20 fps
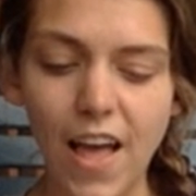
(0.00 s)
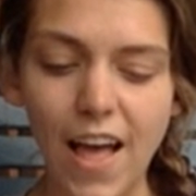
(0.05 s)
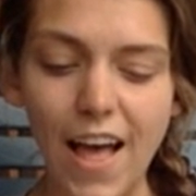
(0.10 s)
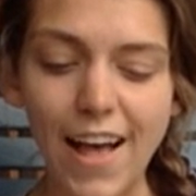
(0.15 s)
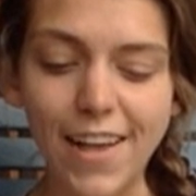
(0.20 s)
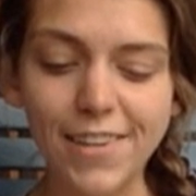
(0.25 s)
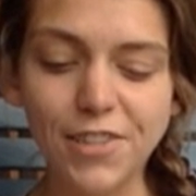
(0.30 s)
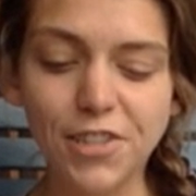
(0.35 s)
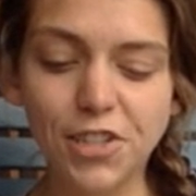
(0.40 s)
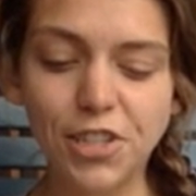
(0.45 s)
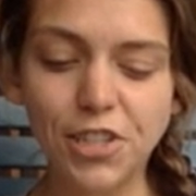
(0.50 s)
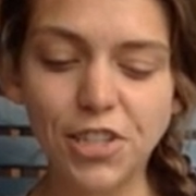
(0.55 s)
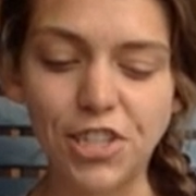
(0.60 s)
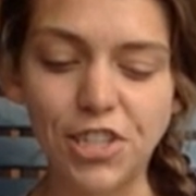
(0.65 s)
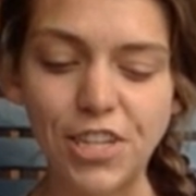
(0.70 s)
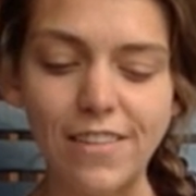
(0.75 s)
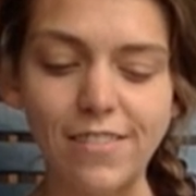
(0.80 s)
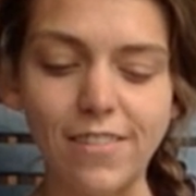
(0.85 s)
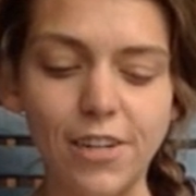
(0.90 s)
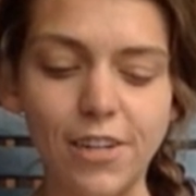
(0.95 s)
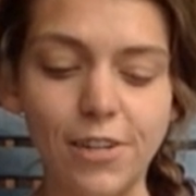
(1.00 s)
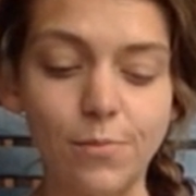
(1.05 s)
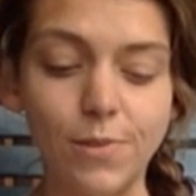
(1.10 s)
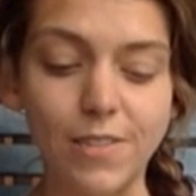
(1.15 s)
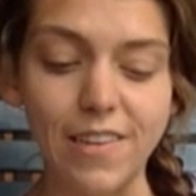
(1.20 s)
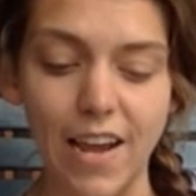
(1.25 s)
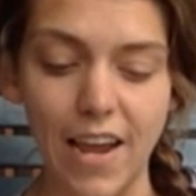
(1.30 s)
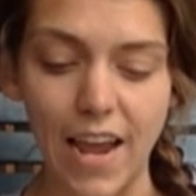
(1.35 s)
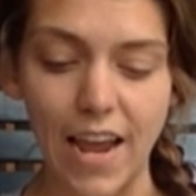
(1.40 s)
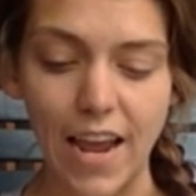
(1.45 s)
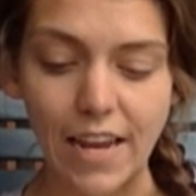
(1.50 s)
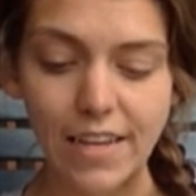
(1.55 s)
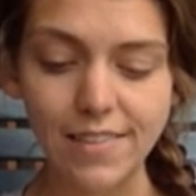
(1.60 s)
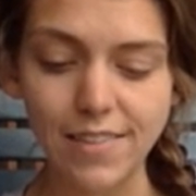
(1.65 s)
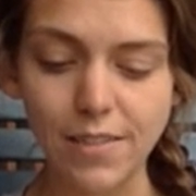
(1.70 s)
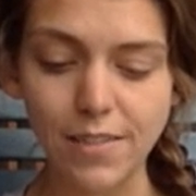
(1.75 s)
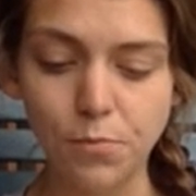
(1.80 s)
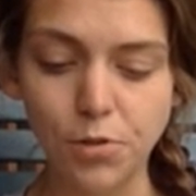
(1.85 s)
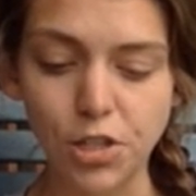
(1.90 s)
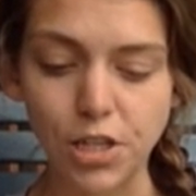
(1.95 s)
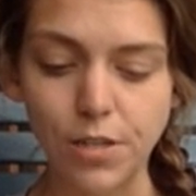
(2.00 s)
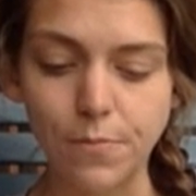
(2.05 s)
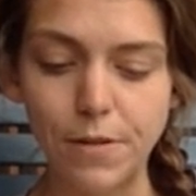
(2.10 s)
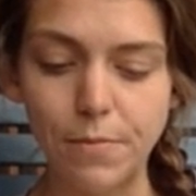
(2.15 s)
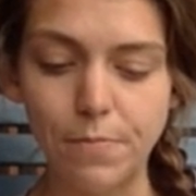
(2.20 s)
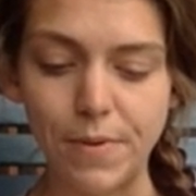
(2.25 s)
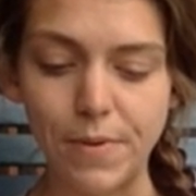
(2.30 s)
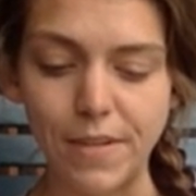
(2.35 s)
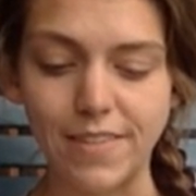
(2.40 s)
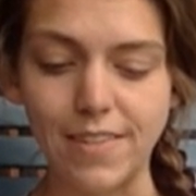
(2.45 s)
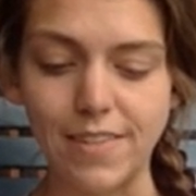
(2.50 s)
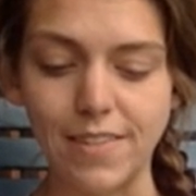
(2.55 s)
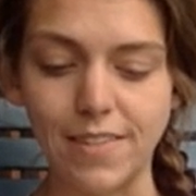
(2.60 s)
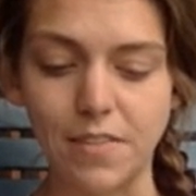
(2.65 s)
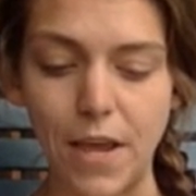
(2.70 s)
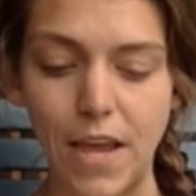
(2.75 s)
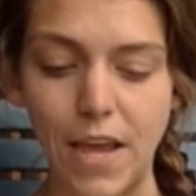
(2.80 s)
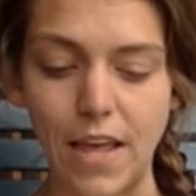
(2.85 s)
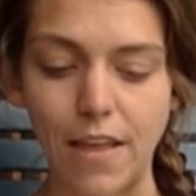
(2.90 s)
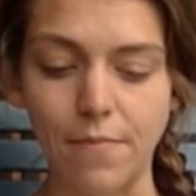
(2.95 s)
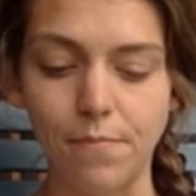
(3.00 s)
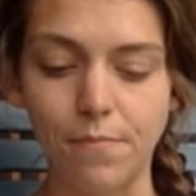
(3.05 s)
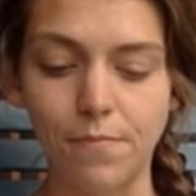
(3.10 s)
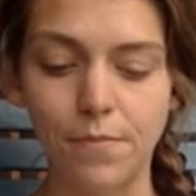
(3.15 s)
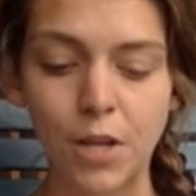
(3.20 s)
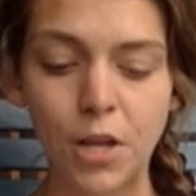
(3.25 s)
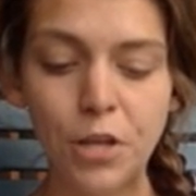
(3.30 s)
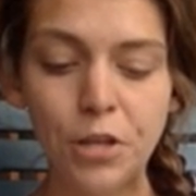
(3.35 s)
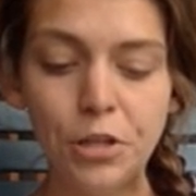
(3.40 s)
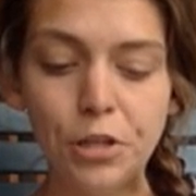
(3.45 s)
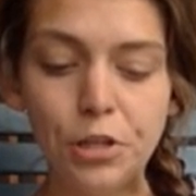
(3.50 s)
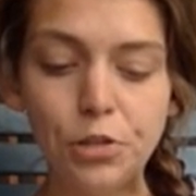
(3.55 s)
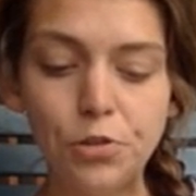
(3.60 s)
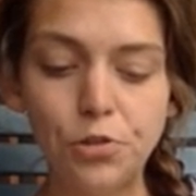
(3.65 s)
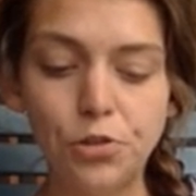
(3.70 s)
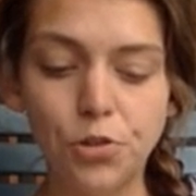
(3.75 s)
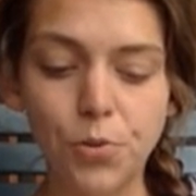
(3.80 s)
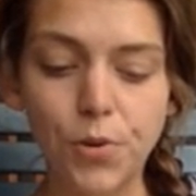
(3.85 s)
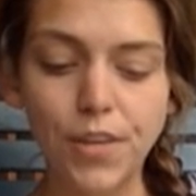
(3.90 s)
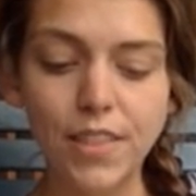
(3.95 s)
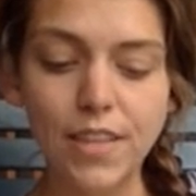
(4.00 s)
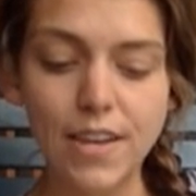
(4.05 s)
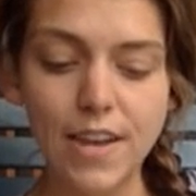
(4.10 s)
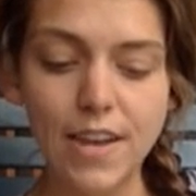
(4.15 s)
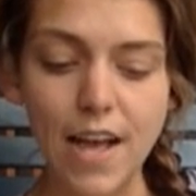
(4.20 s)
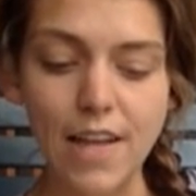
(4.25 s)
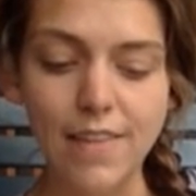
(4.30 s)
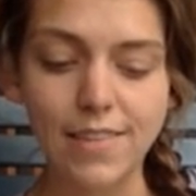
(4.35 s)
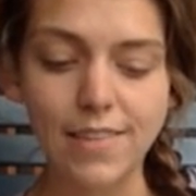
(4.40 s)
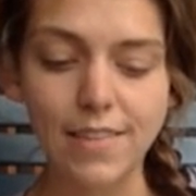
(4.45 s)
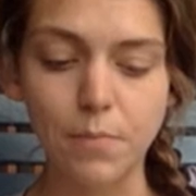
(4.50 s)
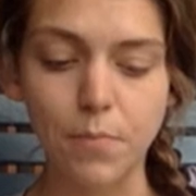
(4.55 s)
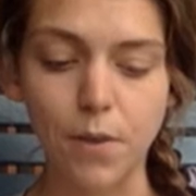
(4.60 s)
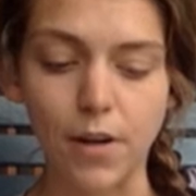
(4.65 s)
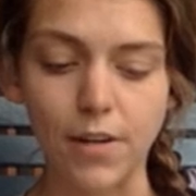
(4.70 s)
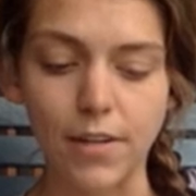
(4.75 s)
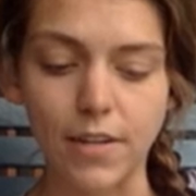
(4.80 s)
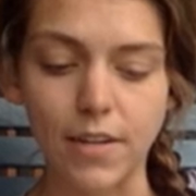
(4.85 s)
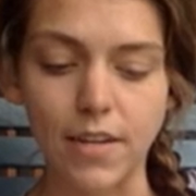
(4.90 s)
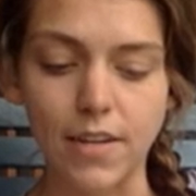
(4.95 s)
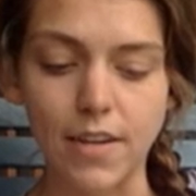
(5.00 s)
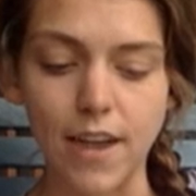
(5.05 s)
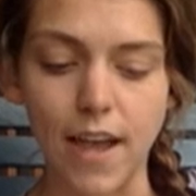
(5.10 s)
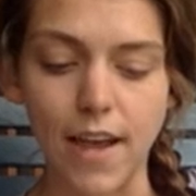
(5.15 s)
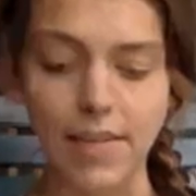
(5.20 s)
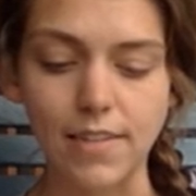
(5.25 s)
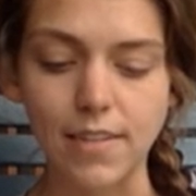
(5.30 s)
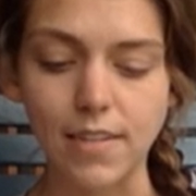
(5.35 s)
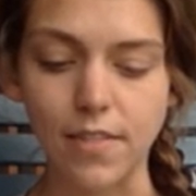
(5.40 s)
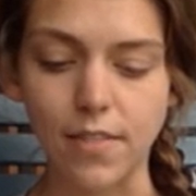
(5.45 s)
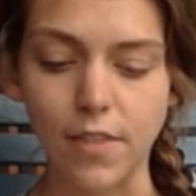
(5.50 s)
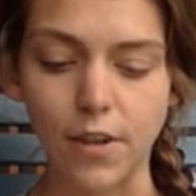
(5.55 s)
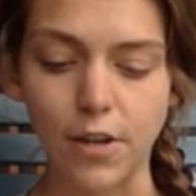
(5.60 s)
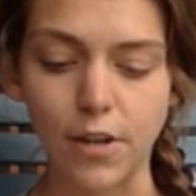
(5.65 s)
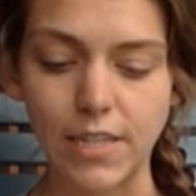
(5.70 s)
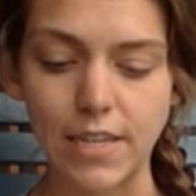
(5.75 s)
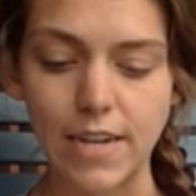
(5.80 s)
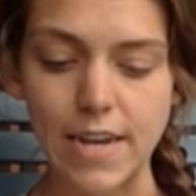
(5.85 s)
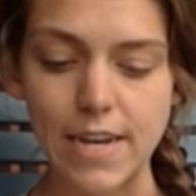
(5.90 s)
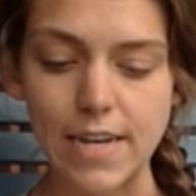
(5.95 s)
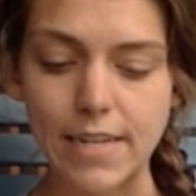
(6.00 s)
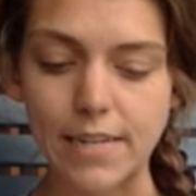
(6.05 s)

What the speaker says: Oskar Schindler was a handsome German businessman who joined the Nazi Party in 1939.